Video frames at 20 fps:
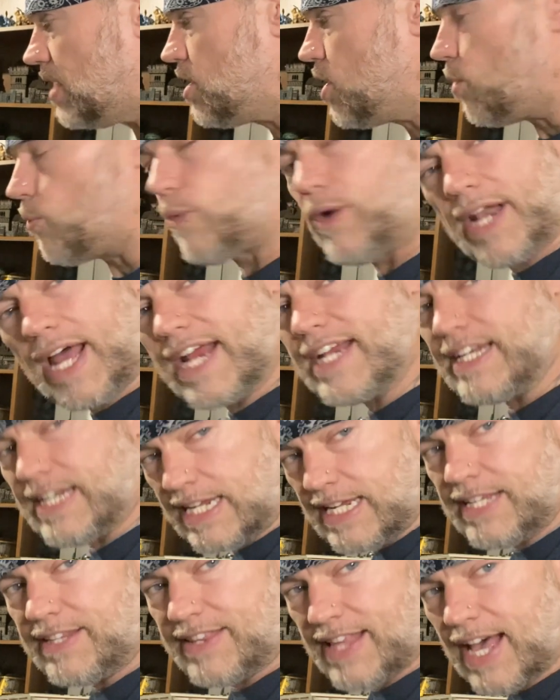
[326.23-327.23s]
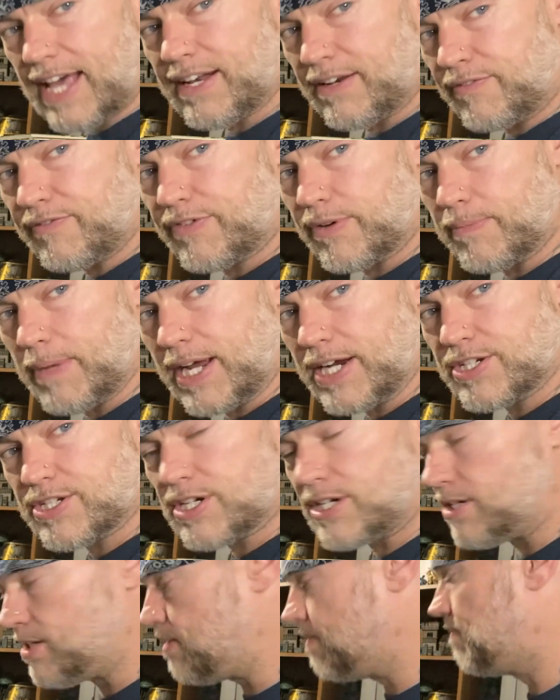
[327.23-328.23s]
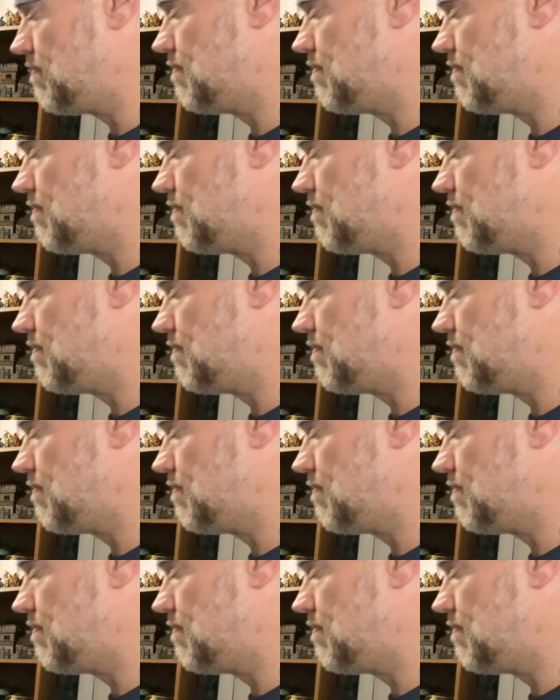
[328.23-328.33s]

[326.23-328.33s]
When I need that information,